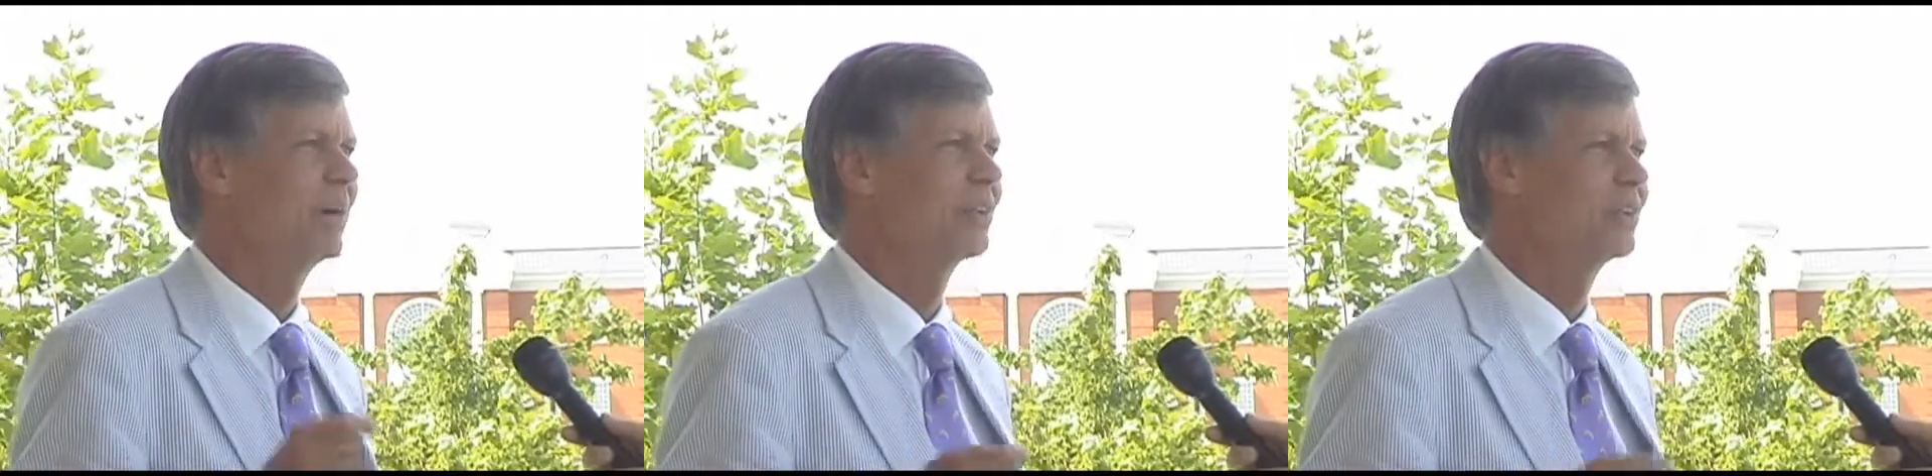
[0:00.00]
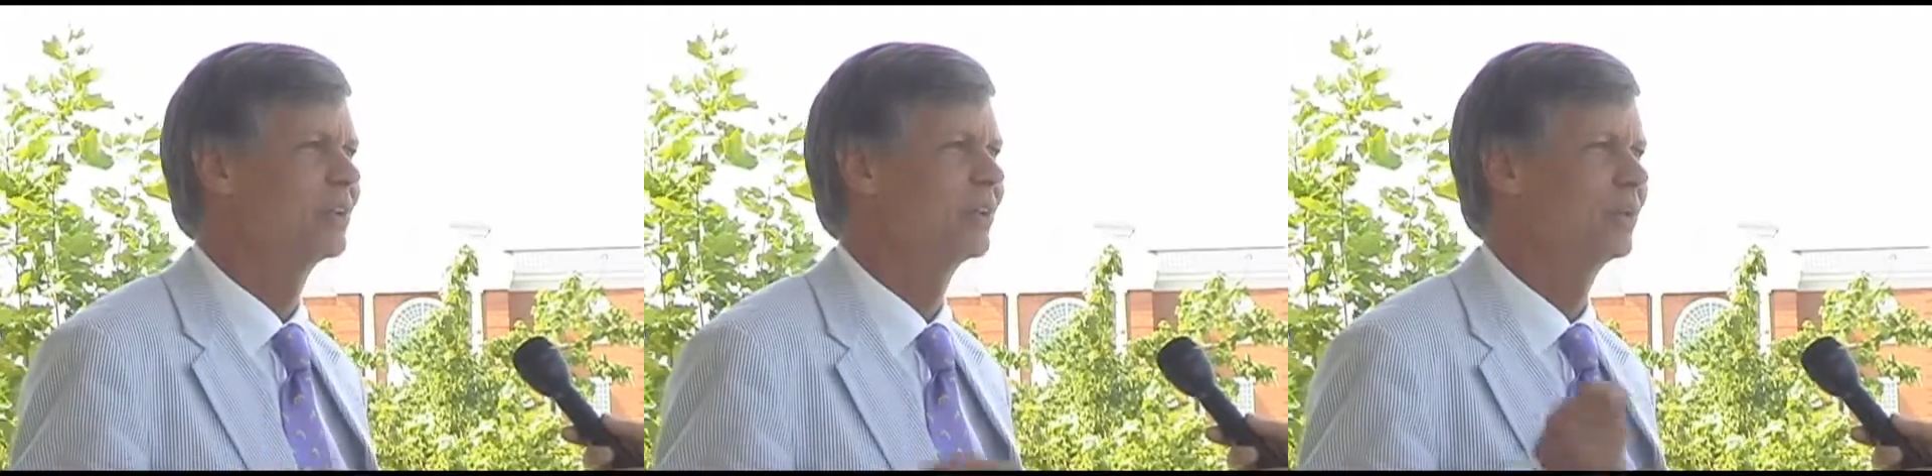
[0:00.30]
make
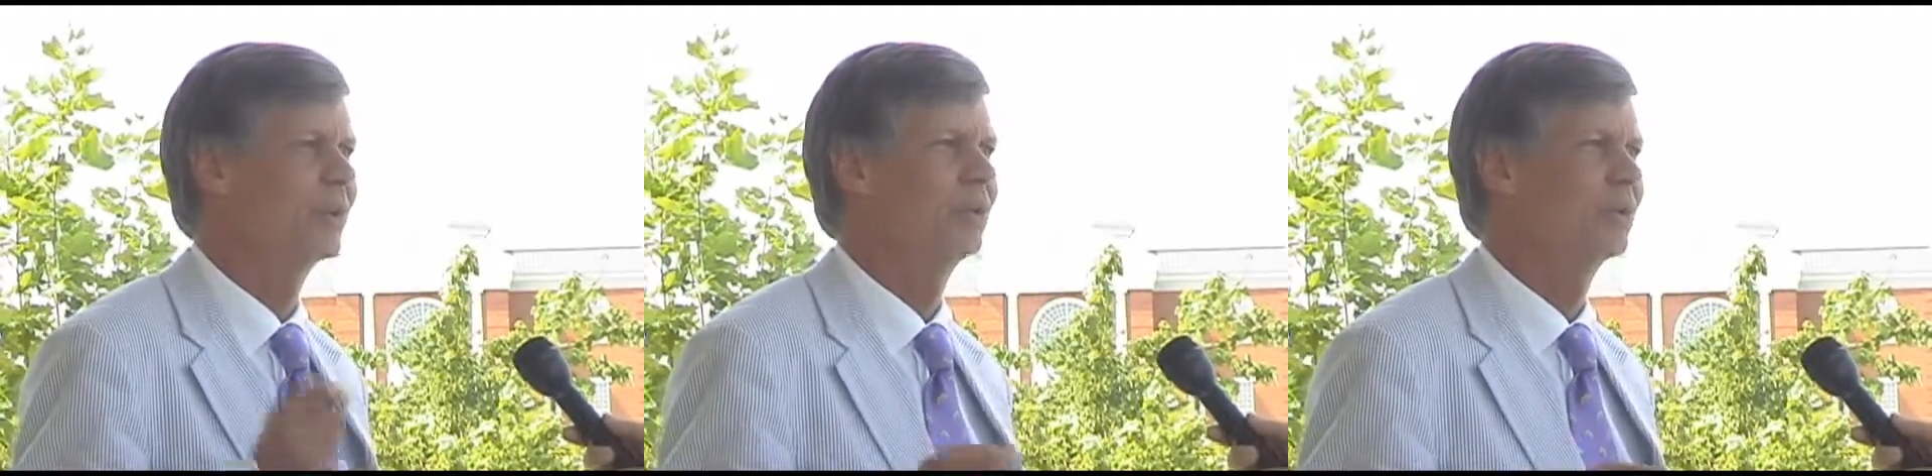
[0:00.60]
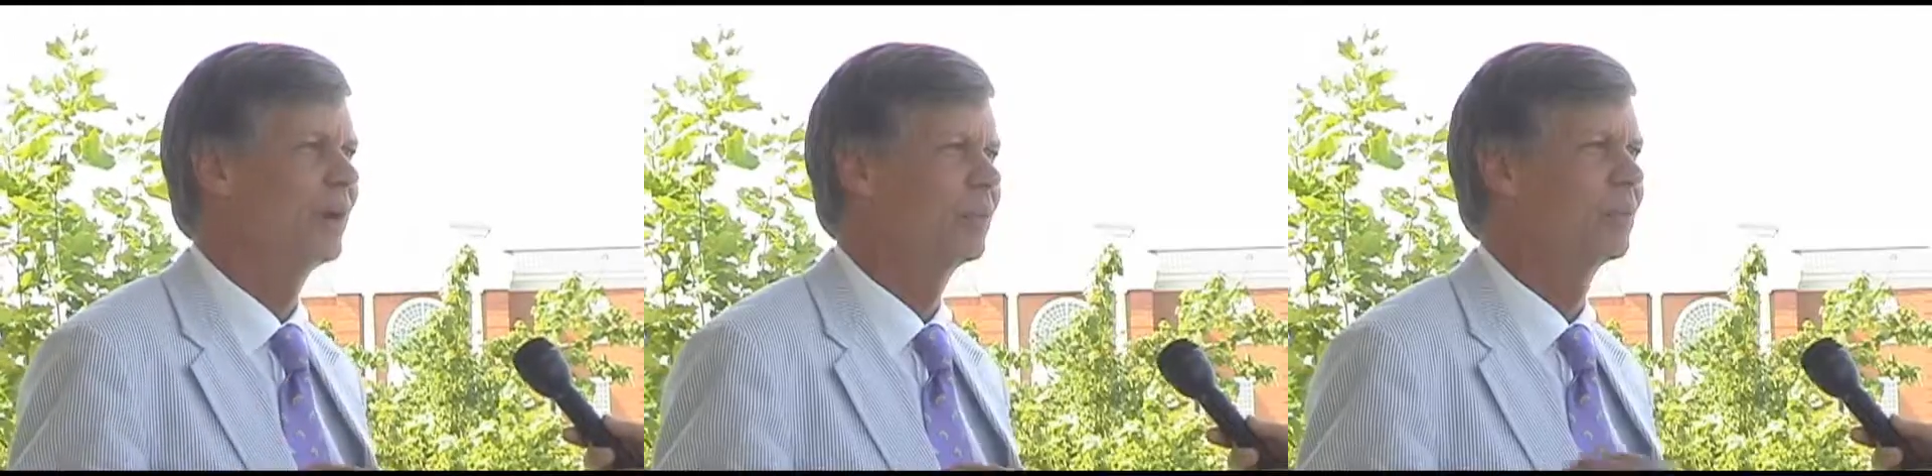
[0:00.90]
sure that we
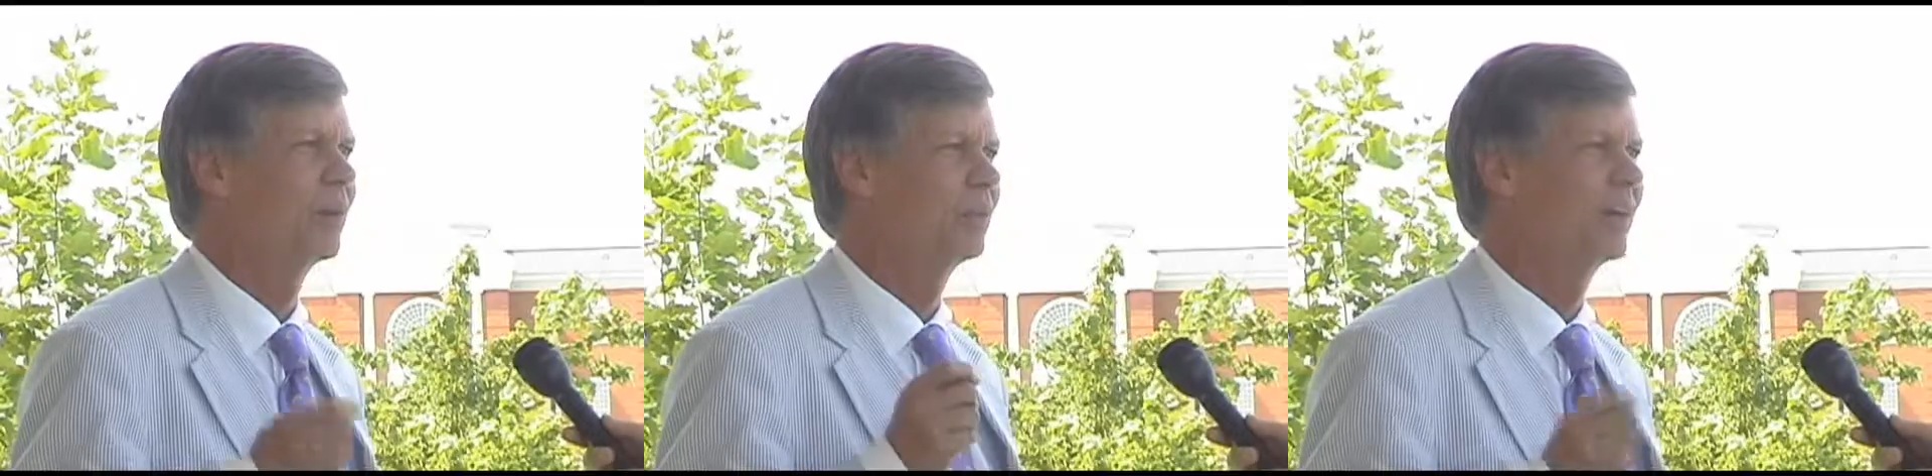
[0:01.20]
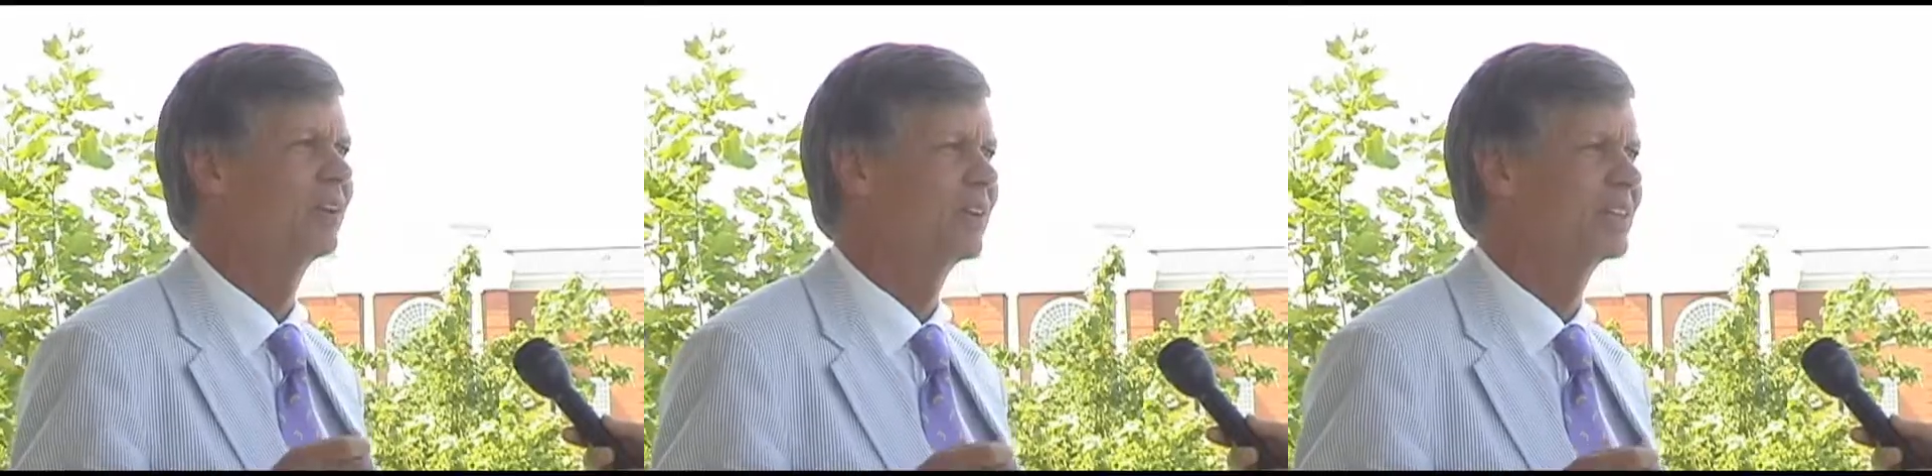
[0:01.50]
cooperate
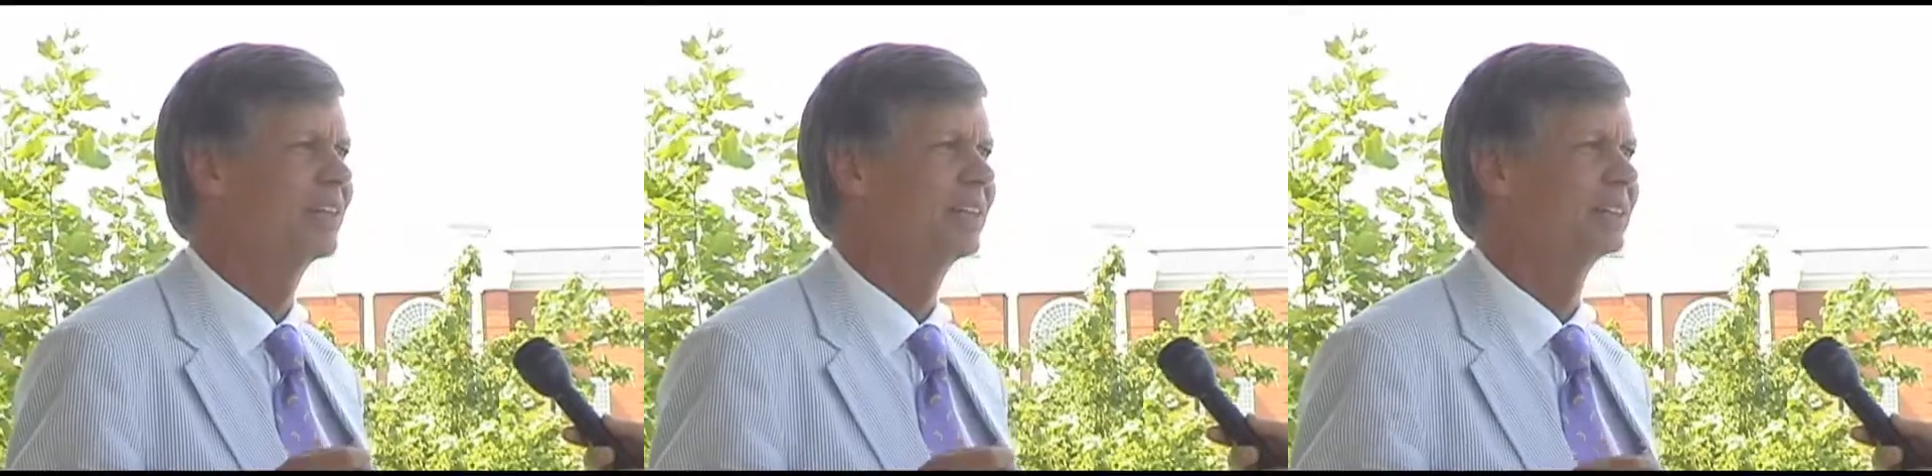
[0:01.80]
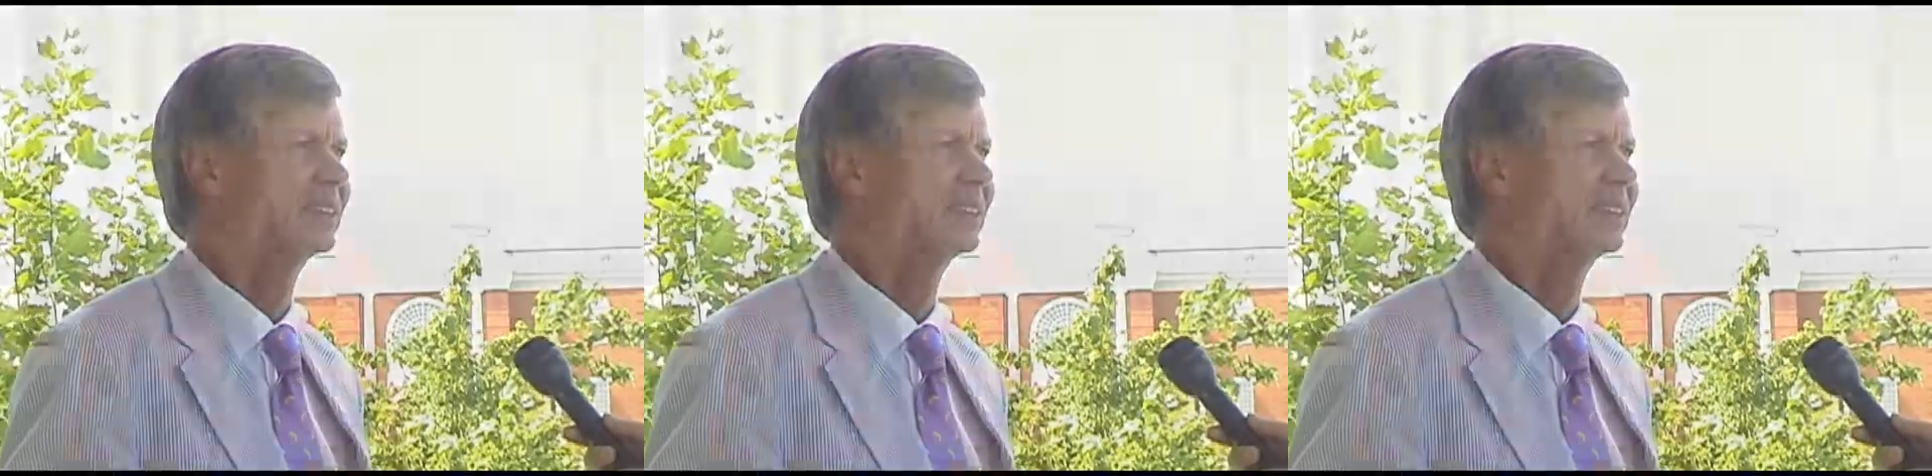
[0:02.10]
whatever it takes.